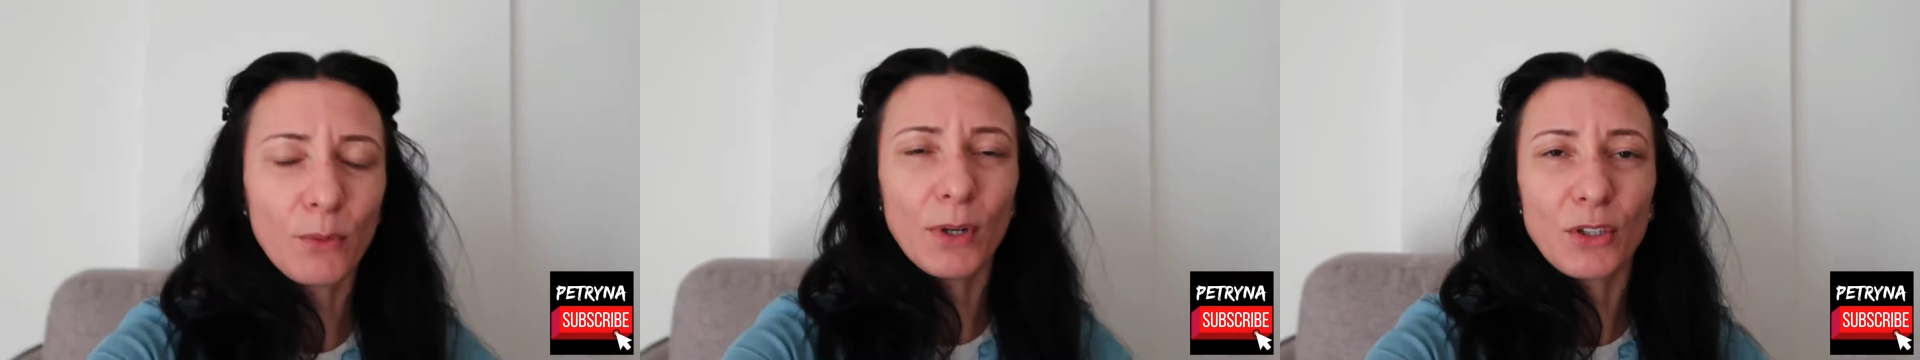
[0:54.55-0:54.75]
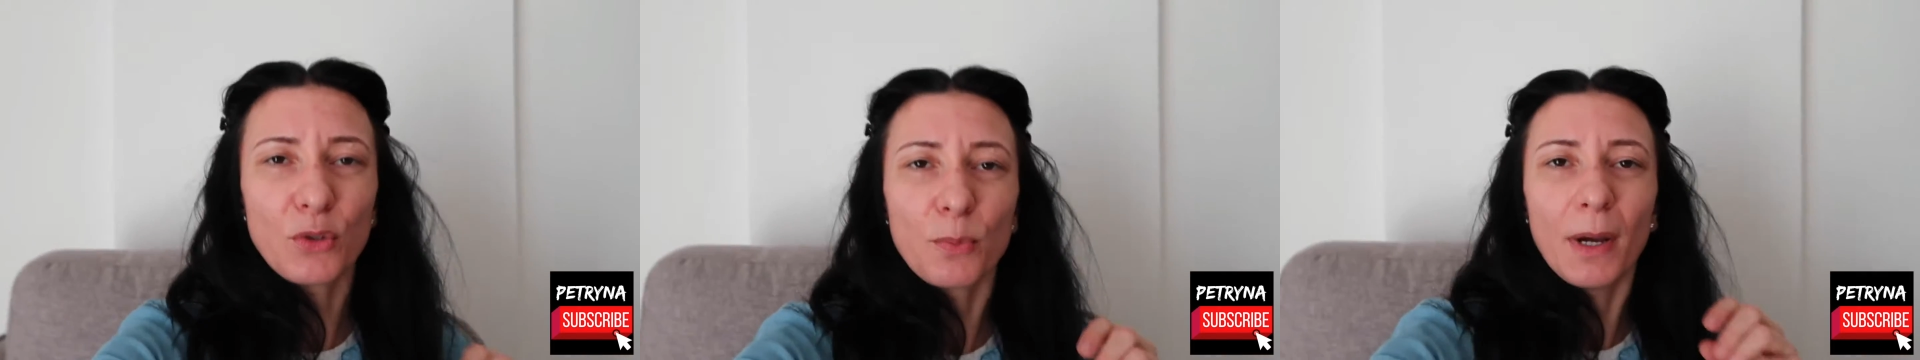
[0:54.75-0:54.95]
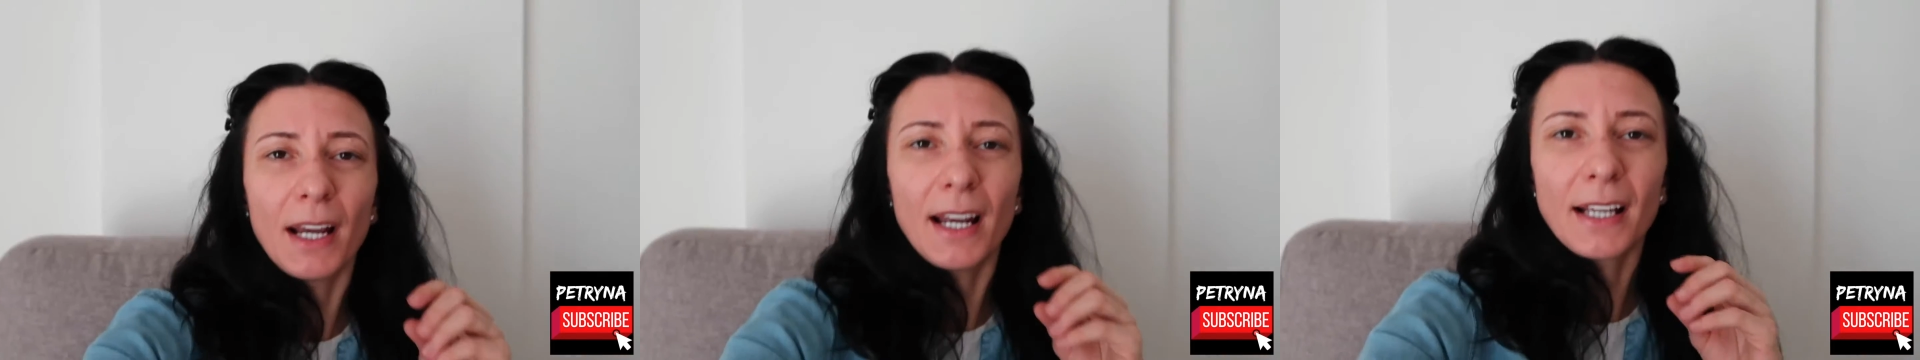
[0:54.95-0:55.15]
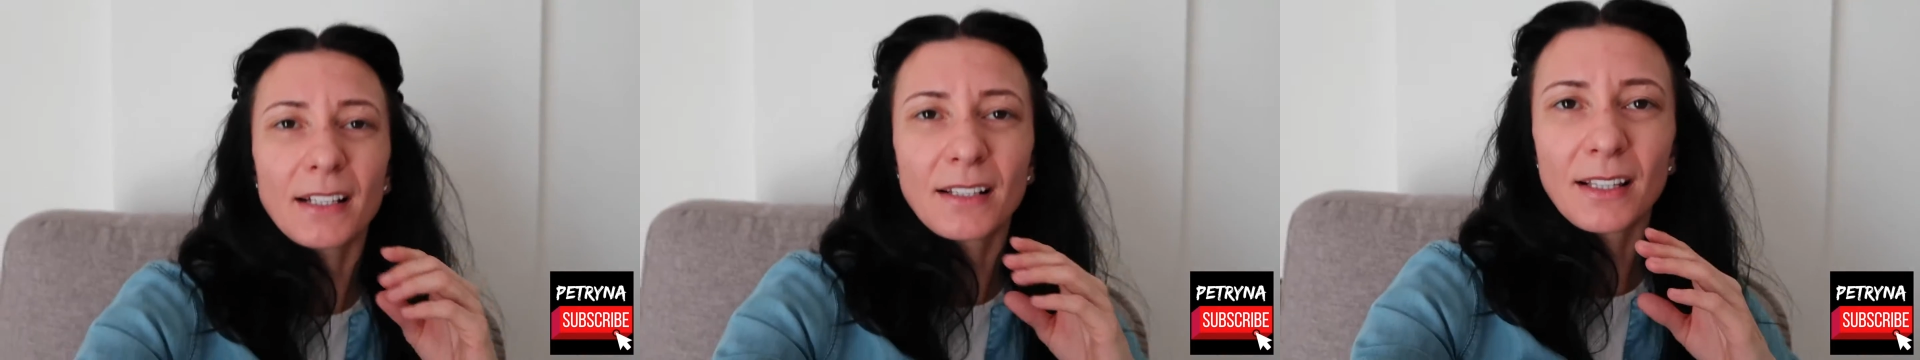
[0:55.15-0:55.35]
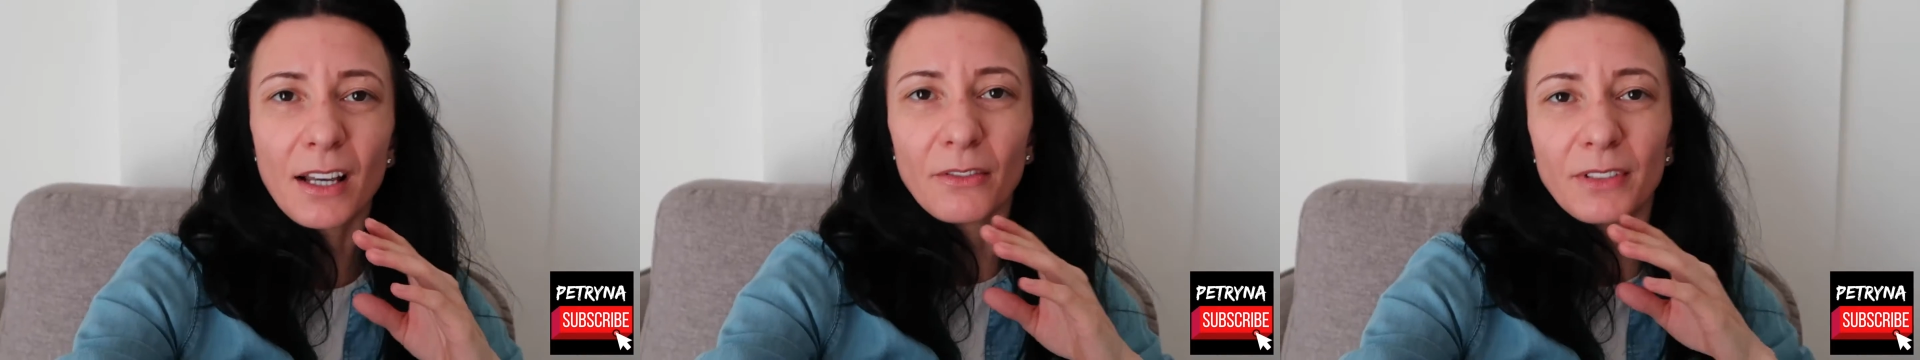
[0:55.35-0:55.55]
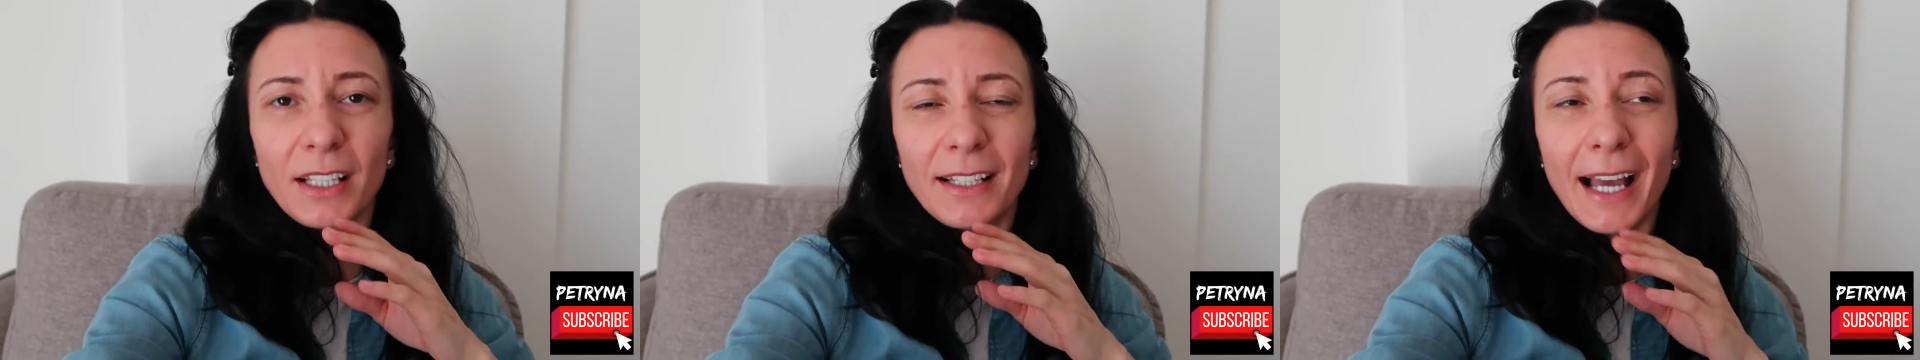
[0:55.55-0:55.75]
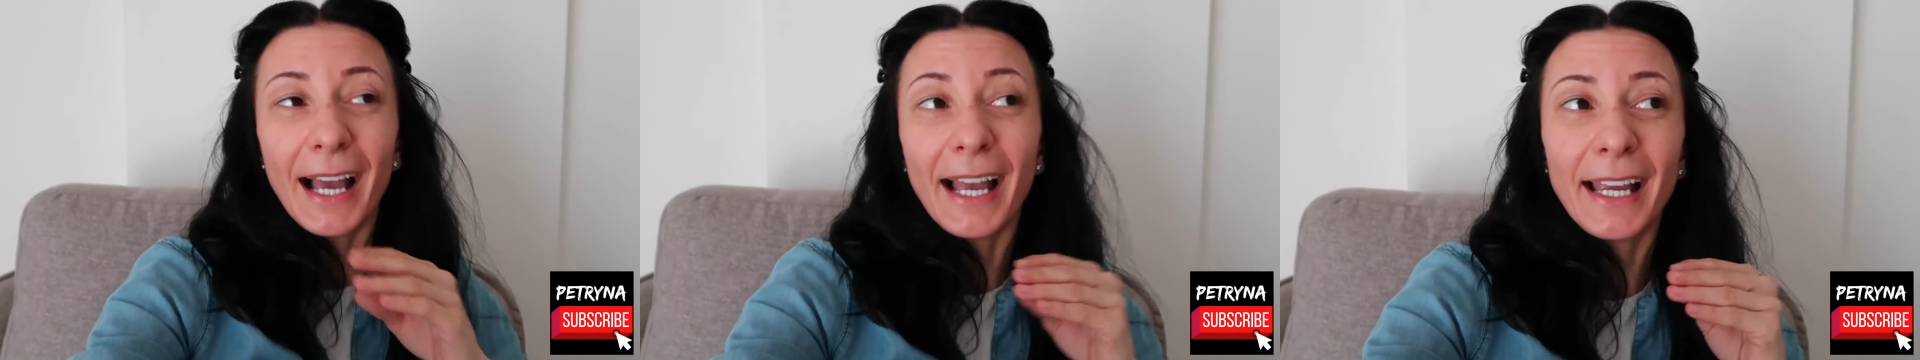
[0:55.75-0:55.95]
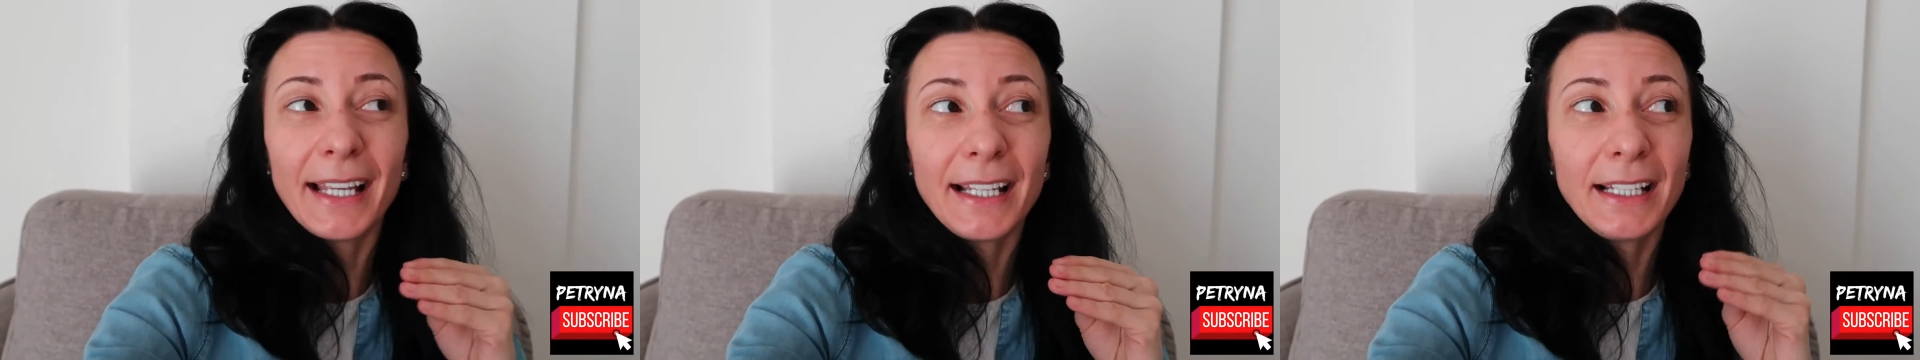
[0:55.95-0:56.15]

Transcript: I want to buy like stuff that I